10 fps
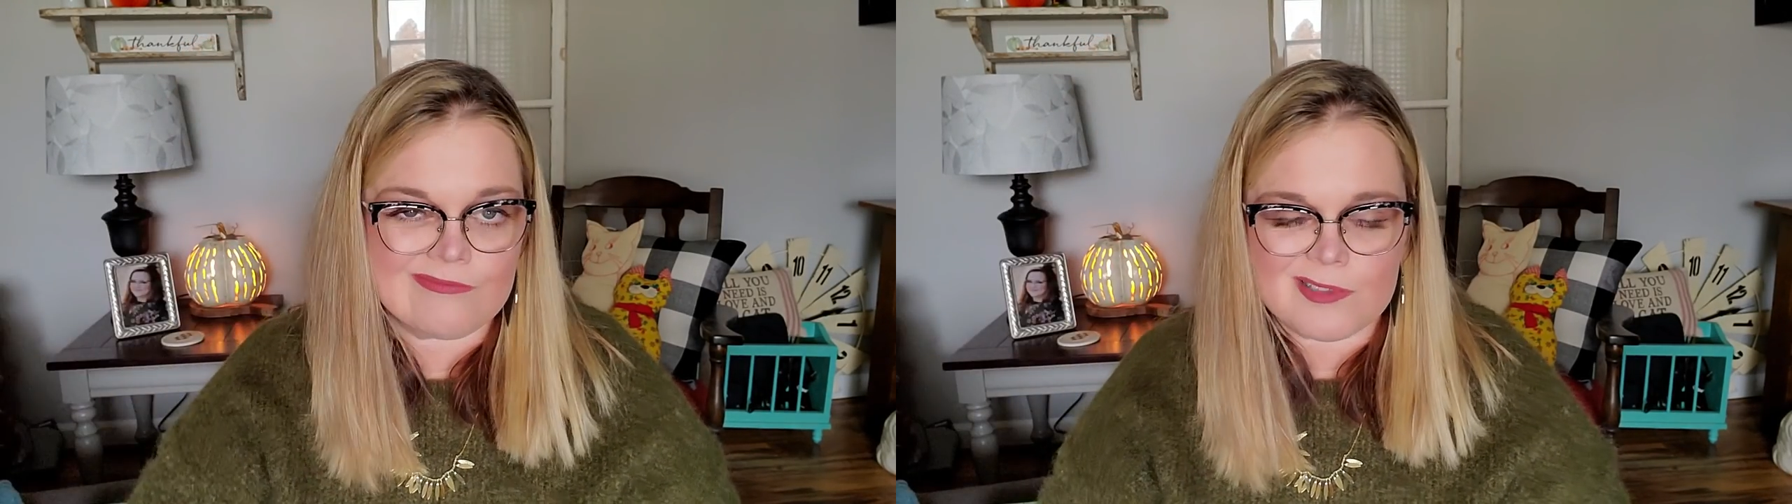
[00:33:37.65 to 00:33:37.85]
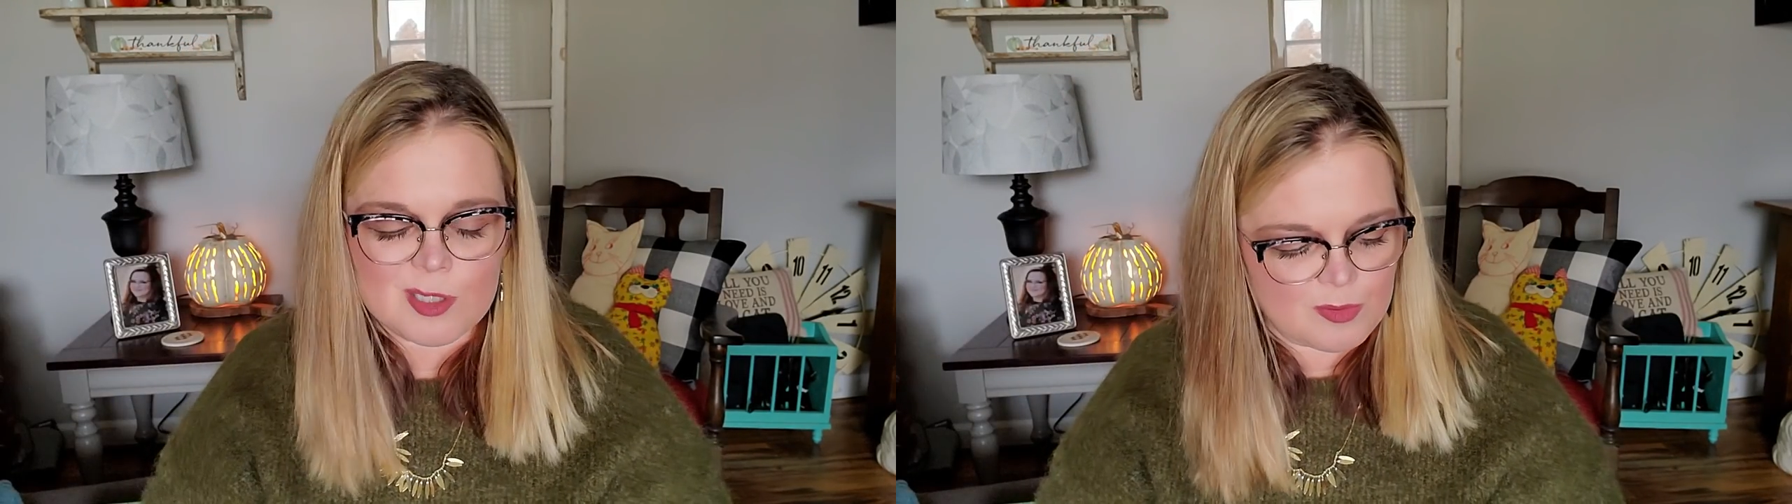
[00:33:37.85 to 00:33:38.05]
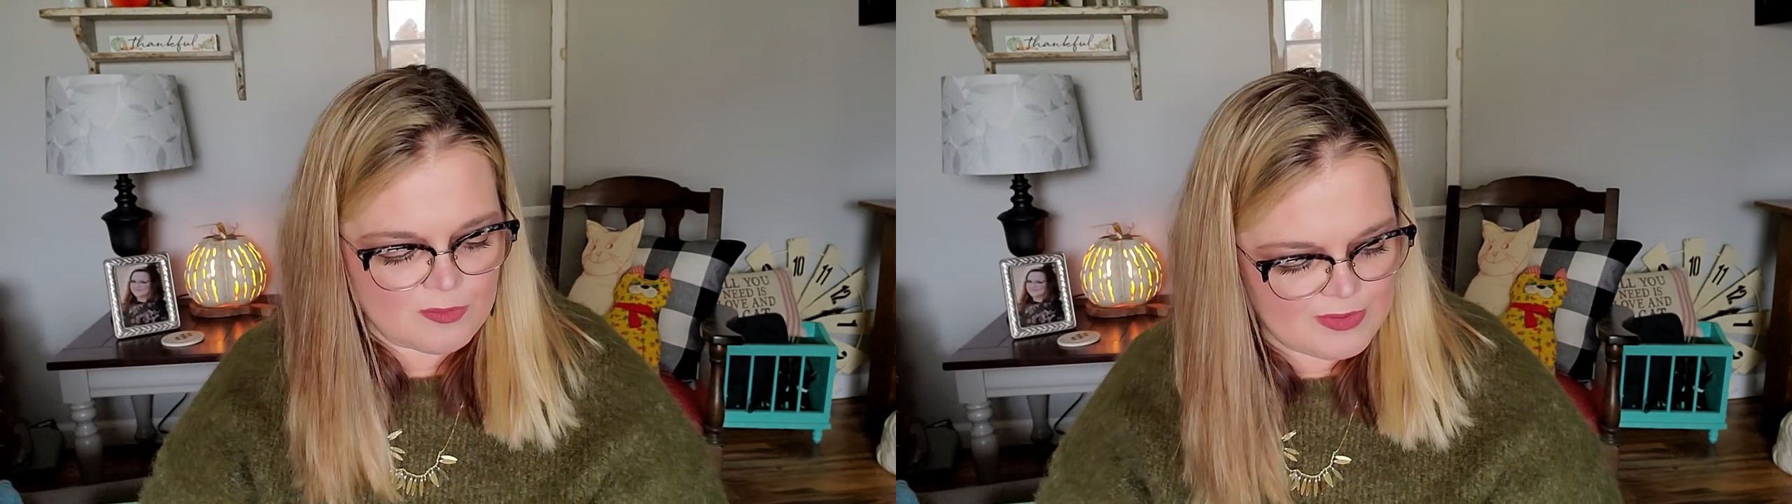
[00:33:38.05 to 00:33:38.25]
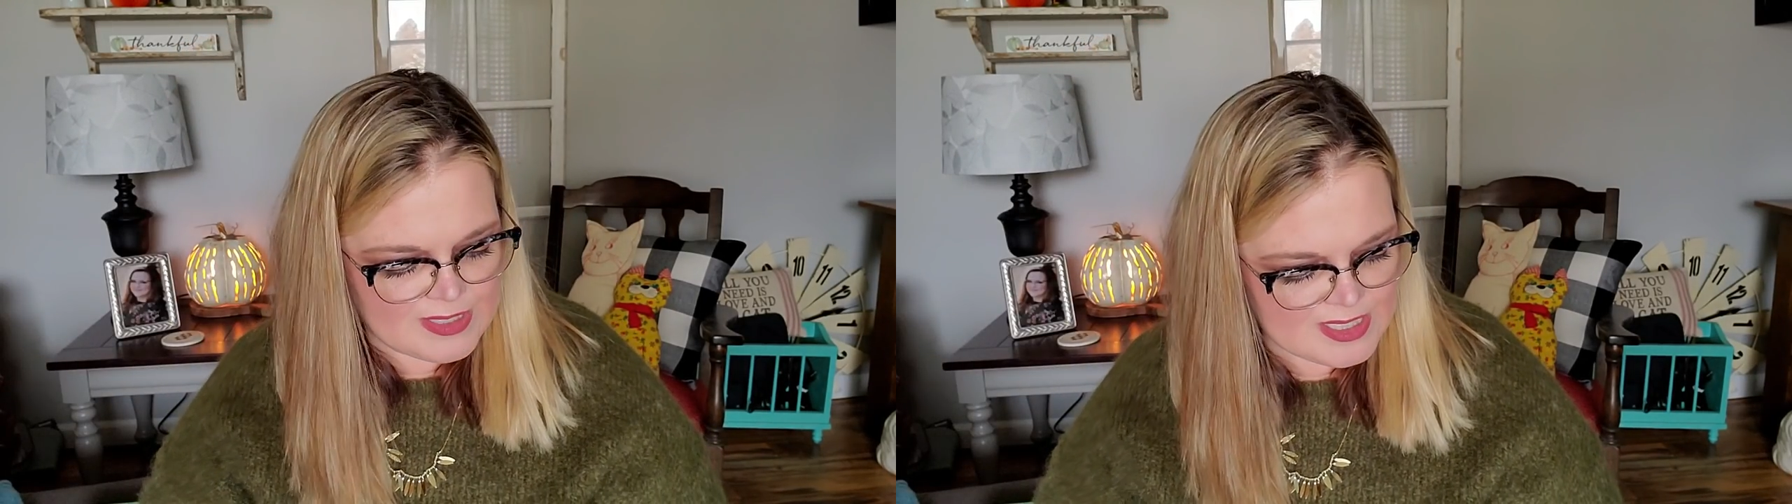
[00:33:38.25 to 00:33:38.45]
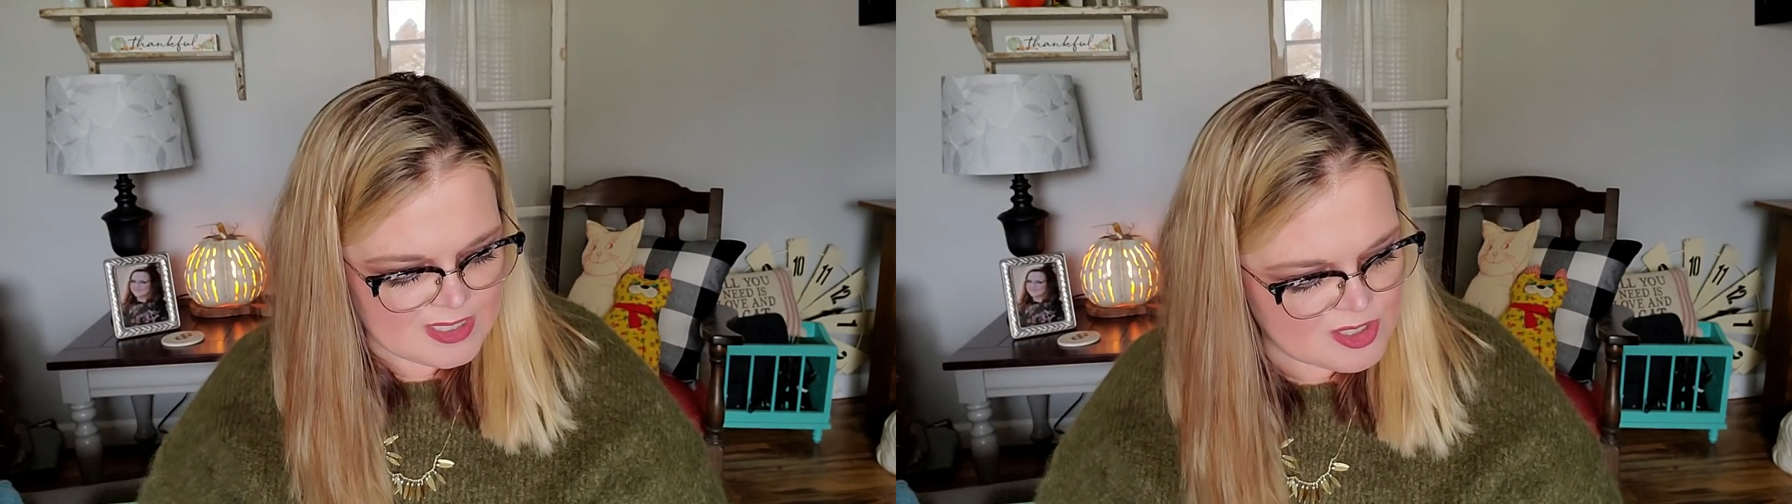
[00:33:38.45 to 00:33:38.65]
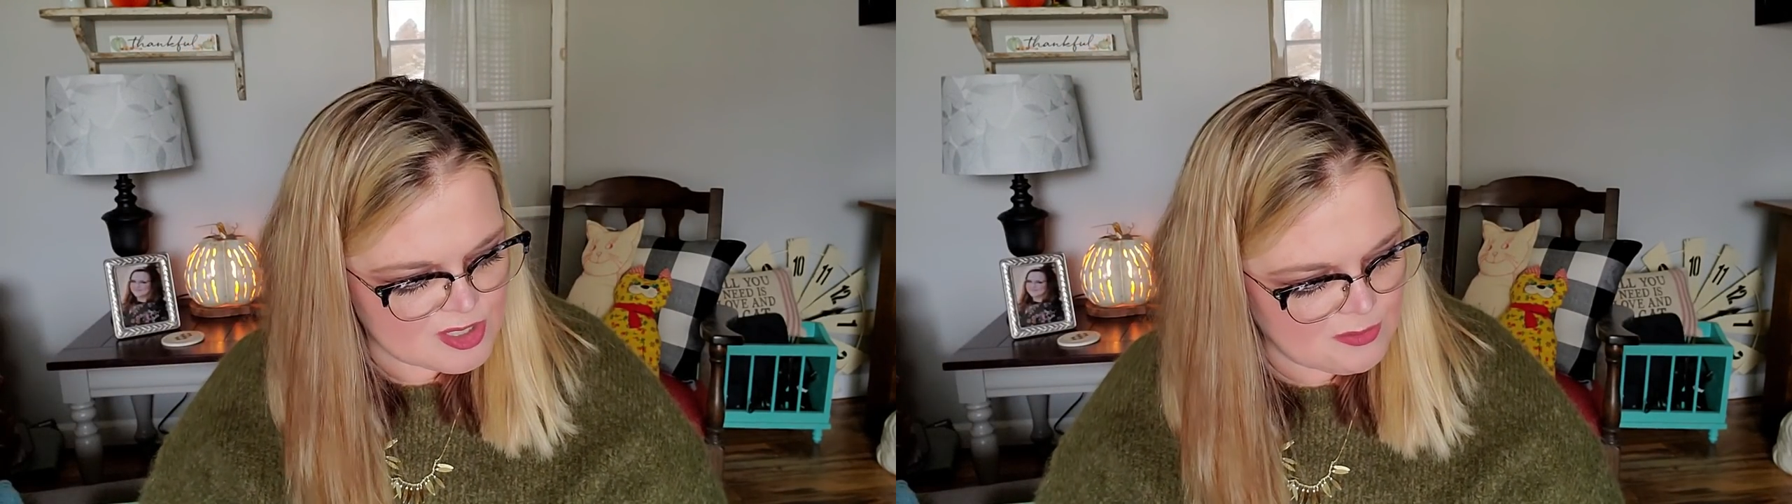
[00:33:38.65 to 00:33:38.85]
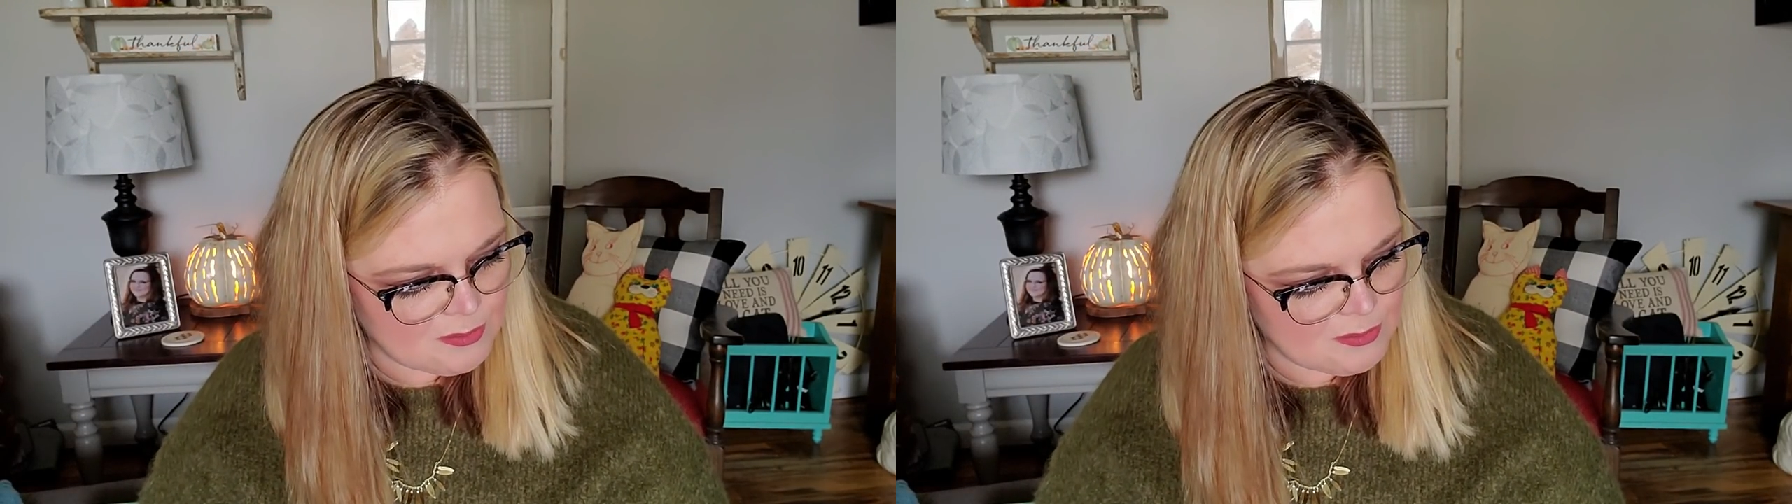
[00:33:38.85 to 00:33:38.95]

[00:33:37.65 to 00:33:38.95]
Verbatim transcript: super vintage,